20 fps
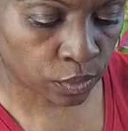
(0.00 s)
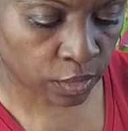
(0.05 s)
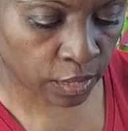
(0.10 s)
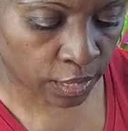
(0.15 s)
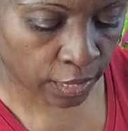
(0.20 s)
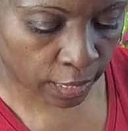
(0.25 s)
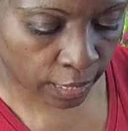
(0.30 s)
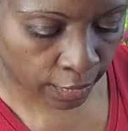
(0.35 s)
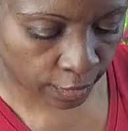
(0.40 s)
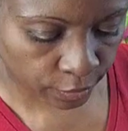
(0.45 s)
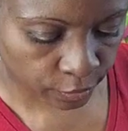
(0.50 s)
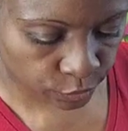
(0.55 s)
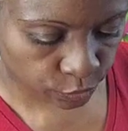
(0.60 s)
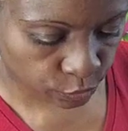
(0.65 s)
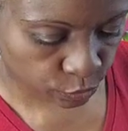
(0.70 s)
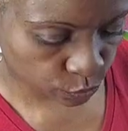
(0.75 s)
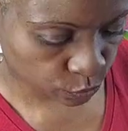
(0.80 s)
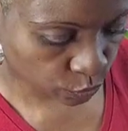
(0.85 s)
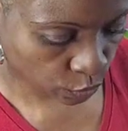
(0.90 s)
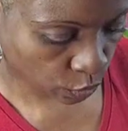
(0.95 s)
thing I
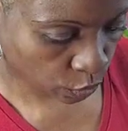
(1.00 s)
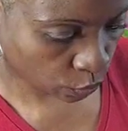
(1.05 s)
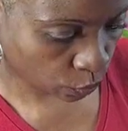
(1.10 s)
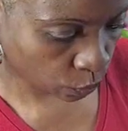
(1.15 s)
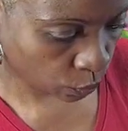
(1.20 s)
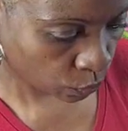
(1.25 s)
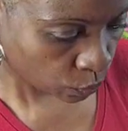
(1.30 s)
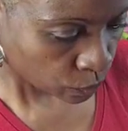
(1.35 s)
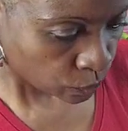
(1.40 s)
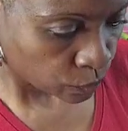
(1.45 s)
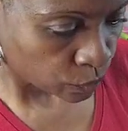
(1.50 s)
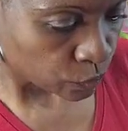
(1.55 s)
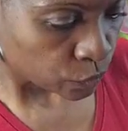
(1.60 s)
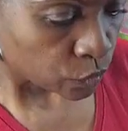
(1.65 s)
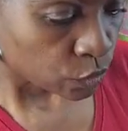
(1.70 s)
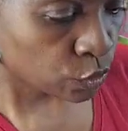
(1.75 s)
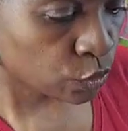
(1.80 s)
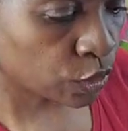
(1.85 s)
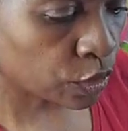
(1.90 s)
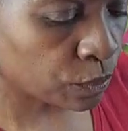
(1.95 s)
do know,
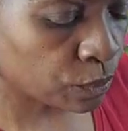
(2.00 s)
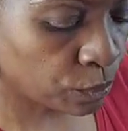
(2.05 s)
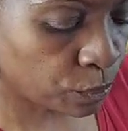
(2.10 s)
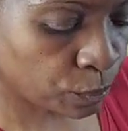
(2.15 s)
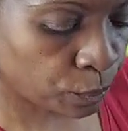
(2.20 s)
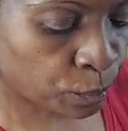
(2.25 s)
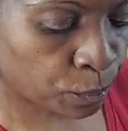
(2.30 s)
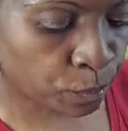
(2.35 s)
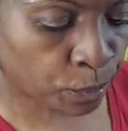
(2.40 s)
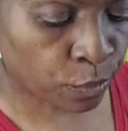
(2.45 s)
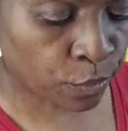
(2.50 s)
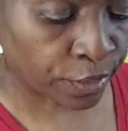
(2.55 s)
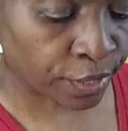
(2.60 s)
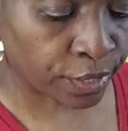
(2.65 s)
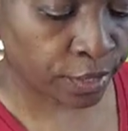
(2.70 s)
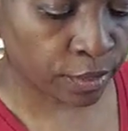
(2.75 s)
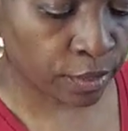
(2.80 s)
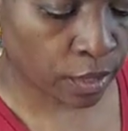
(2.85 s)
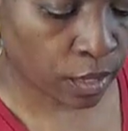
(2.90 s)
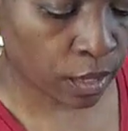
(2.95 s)
you can break
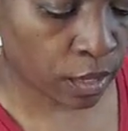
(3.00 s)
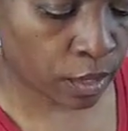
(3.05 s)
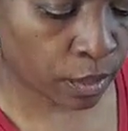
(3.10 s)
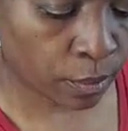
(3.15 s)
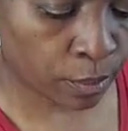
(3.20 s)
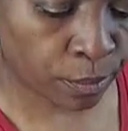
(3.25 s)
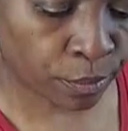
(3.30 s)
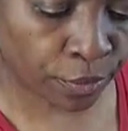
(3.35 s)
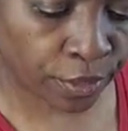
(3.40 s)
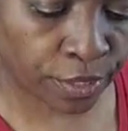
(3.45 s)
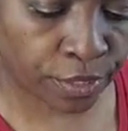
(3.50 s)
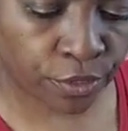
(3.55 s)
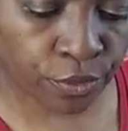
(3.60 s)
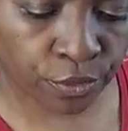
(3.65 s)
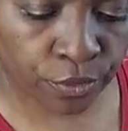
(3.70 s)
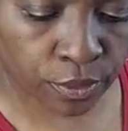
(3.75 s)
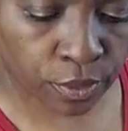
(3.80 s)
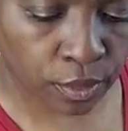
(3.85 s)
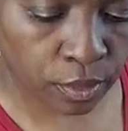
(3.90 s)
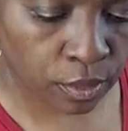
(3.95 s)

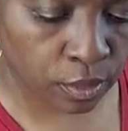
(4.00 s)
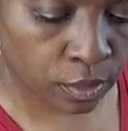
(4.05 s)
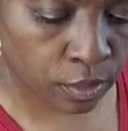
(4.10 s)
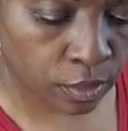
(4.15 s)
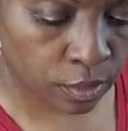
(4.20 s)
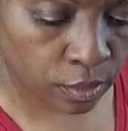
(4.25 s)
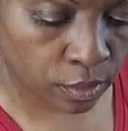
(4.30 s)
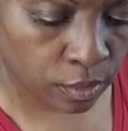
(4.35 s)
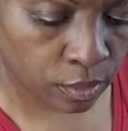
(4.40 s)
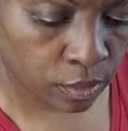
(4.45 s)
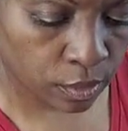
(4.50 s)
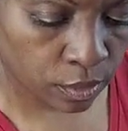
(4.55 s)
your